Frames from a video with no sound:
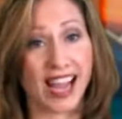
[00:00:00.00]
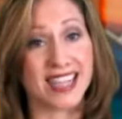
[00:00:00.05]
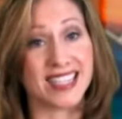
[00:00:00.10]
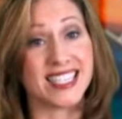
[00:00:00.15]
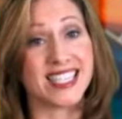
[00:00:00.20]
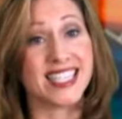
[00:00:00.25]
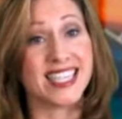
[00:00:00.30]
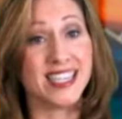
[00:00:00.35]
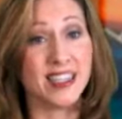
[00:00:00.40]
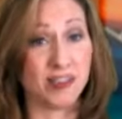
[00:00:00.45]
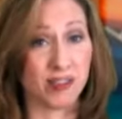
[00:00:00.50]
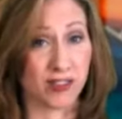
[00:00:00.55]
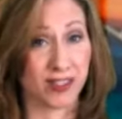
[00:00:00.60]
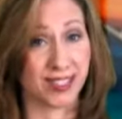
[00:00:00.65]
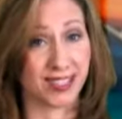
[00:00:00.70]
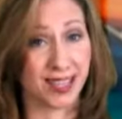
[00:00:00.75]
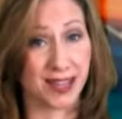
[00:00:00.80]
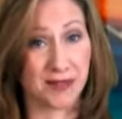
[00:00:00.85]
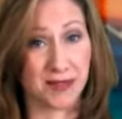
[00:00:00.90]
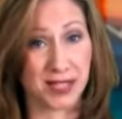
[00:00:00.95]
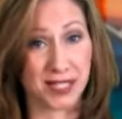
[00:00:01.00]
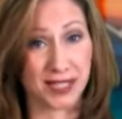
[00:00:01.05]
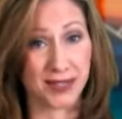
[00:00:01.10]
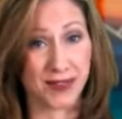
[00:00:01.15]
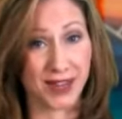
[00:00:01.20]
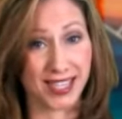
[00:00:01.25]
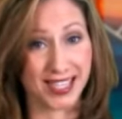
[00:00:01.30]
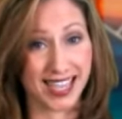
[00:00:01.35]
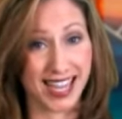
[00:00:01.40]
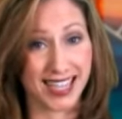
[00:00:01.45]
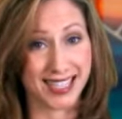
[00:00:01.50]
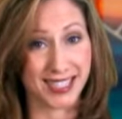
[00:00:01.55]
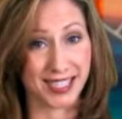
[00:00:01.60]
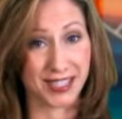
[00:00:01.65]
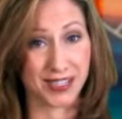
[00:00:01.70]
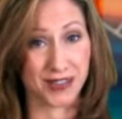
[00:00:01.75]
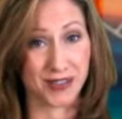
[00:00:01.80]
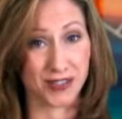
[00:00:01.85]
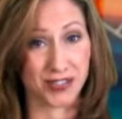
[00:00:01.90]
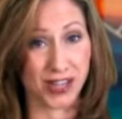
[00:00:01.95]
and tears of this
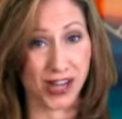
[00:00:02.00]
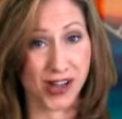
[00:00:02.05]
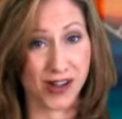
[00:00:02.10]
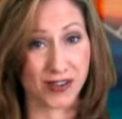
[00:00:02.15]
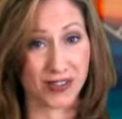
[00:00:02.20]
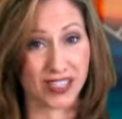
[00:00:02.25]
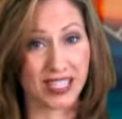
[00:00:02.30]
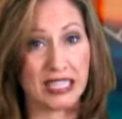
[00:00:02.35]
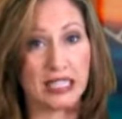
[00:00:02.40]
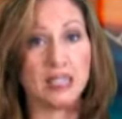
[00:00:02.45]
fantastic new show.